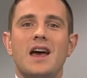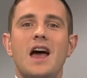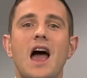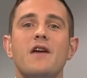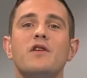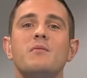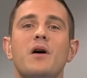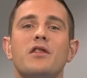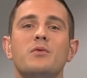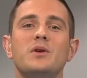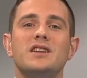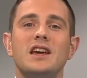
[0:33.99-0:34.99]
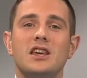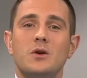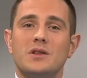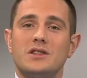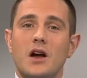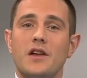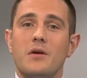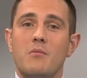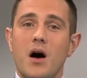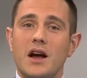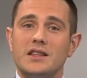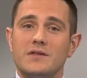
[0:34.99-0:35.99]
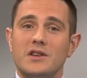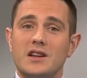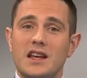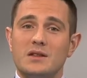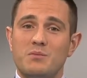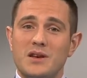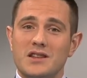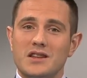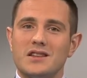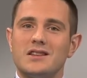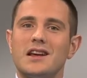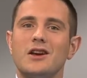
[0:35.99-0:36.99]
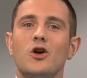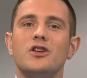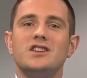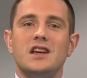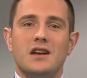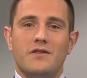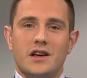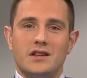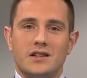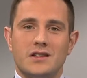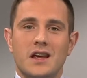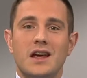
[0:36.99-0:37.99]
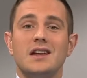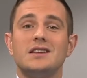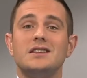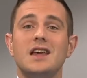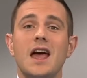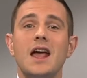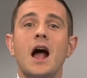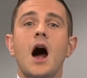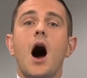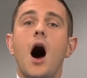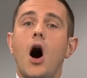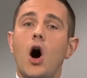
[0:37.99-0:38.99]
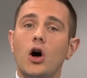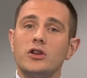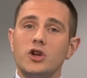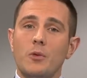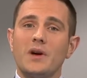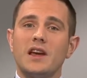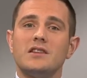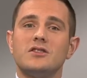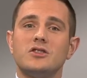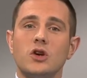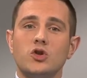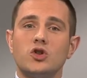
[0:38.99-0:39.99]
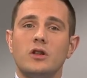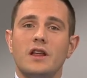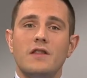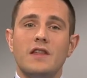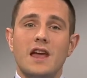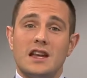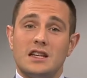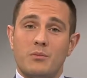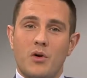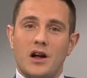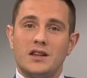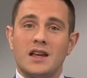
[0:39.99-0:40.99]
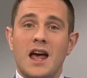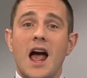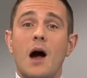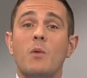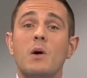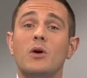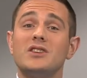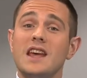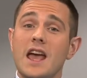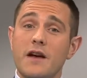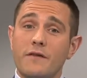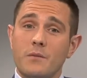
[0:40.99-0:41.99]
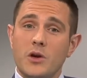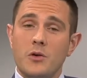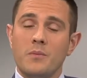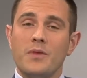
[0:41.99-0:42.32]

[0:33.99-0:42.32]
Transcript: Every month we take you inside the minds of today's business and technology innovators. Today, our hot topic is social in the enterprise, and we want to hear from you.